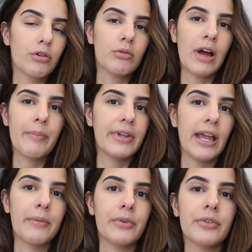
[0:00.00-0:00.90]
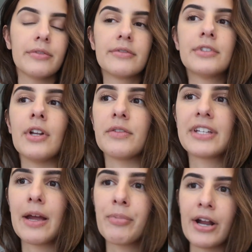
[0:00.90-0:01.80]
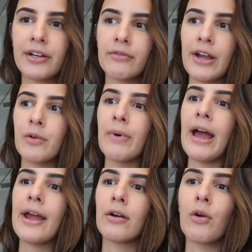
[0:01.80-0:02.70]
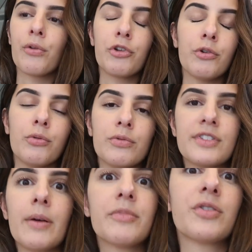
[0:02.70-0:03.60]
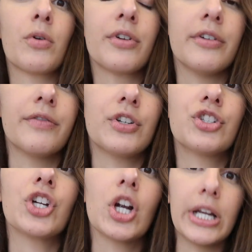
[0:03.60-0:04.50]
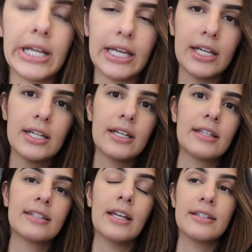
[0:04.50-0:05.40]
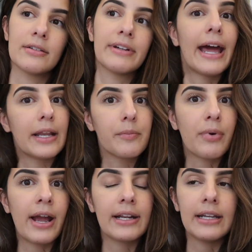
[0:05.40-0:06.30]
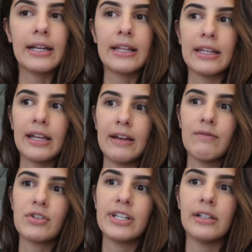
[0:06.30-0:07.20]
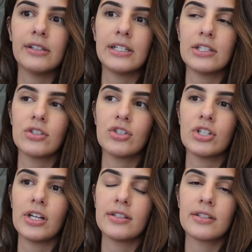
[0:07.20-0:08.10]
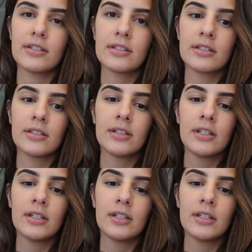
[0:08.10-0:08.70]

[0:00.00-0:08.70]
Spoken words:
not being able, you know, to get pregnant right away, or go through some sort of journey until getting pregnant. I think infertility is just,